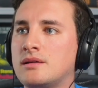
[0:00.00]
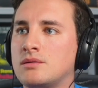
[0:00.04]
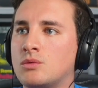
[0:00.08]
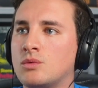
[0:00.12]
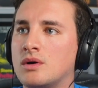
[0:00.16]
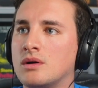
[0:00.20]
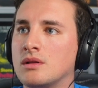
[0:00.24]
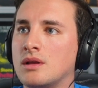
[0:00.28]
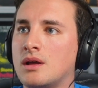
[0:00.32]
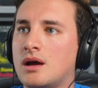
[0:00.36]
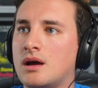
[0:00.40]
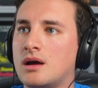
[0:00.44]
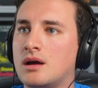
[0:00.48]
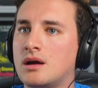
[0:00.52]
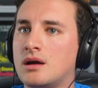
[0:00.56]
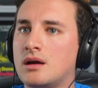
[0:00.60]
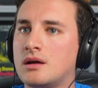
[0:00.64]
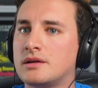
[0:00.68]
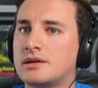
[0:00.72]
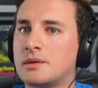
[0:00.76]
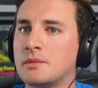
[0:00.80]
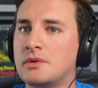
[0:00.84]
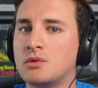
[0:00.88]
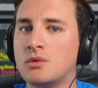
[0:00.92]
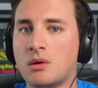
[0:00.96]
well, uh,
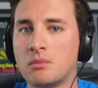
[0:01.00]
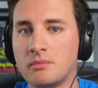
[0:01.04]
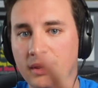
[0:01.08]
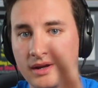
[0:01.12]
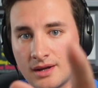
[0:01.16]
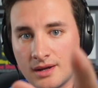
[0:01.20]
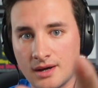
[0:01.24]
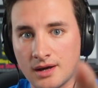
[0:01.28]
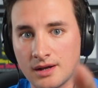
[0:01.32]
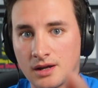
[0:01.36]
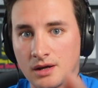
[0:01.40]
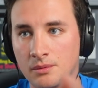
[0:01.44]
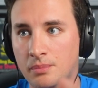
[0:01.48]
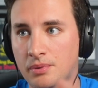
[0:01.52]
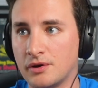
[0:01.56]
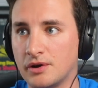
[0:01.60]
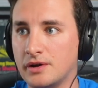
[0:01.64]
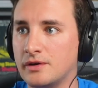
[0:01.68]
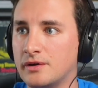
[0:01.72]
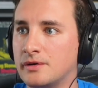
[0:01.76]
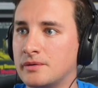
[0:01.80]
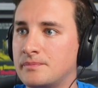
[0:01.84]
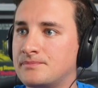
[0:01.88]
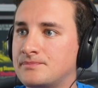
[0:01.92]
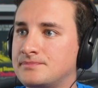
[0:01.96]
give me one we minute just, and I'll put it
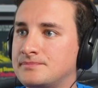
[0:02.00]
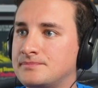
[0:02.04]
up.